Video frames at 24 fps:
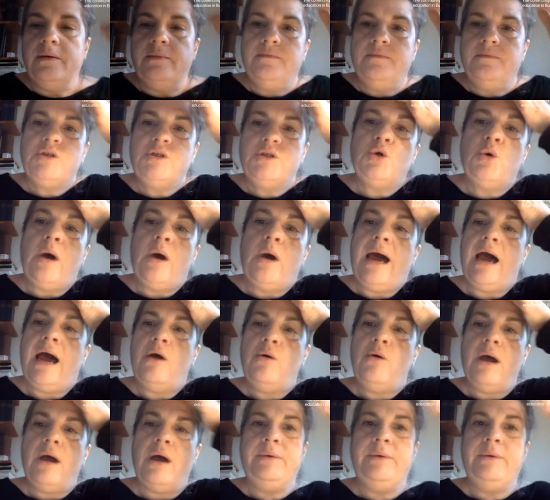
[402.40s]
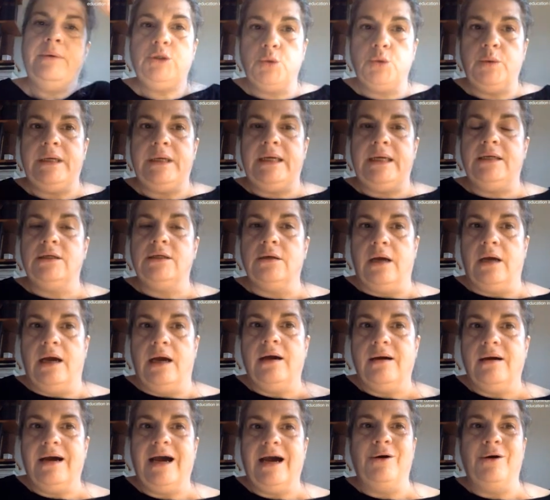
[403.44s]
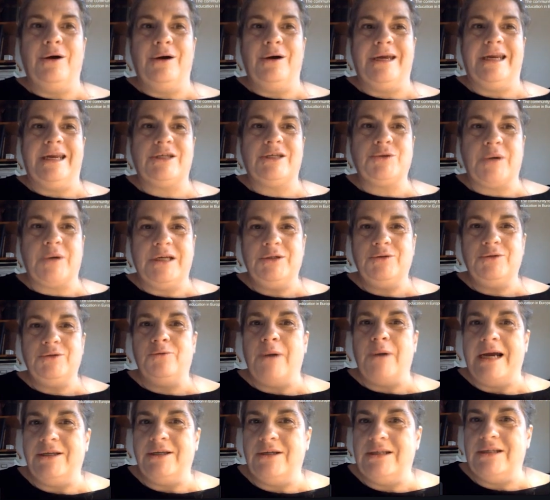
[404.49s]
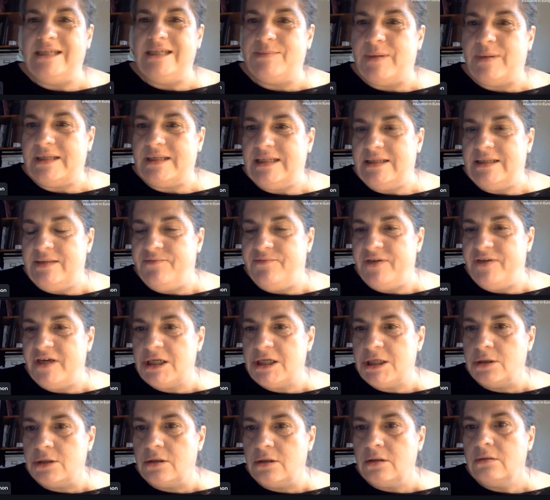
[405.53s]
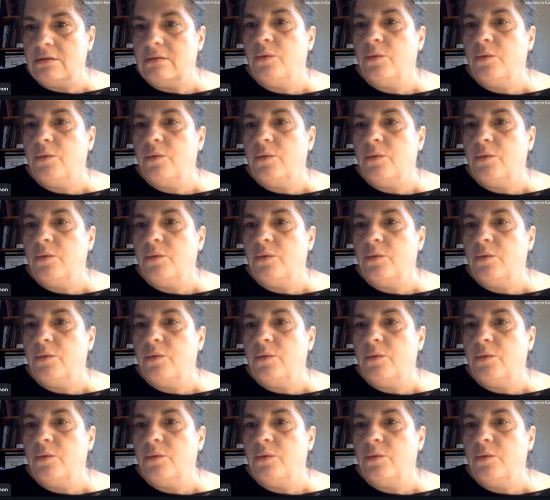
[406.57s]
So how are we doing? How are we going to try to widen this participation?